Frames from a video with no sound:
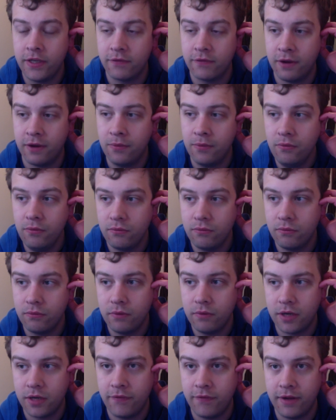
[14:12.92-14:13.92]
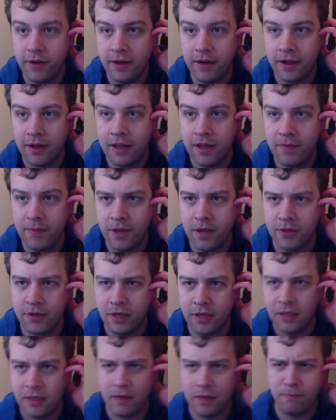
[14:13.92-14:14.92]
available, definitely like him. Yes,
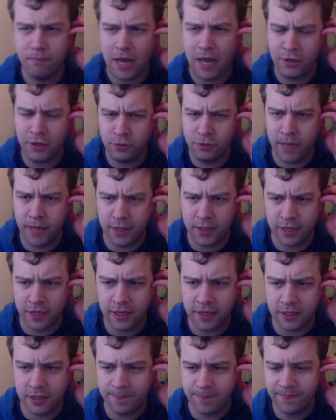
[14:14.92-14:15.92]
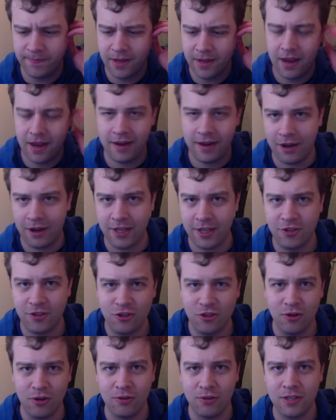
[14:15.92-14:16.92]
I'll um, add to basket. And he hires
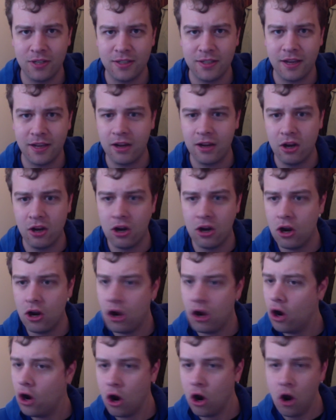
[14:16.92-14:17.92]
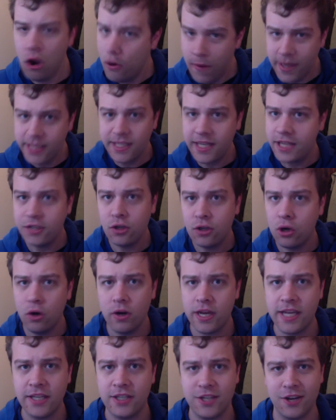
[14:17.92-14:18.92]
Jaws. And it's like, who is he
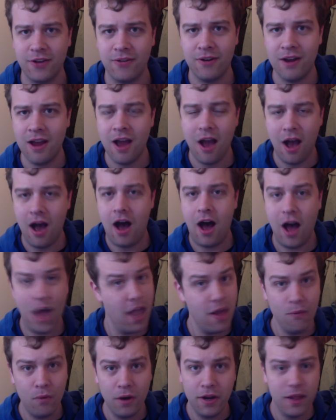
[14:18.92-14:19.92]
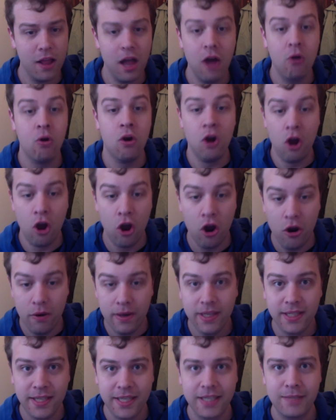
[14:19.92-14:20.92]
talking to? I want to know who
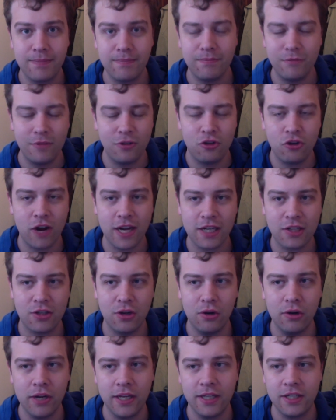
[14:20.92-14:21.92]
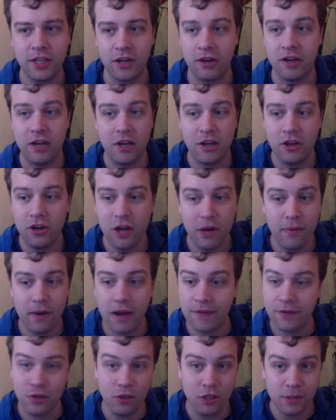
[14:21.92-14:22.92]
is this Drax talking to? You know what?
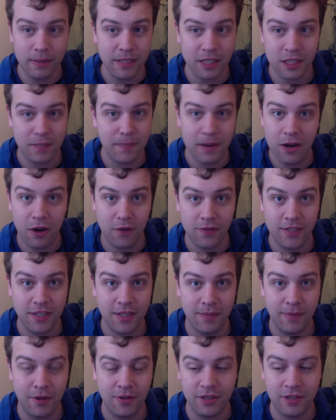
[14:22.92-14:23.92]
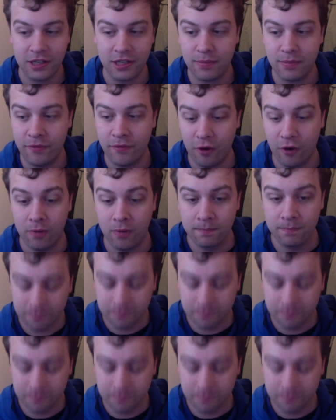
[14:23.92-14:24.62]
I've talked about spin offs in the Bond series before.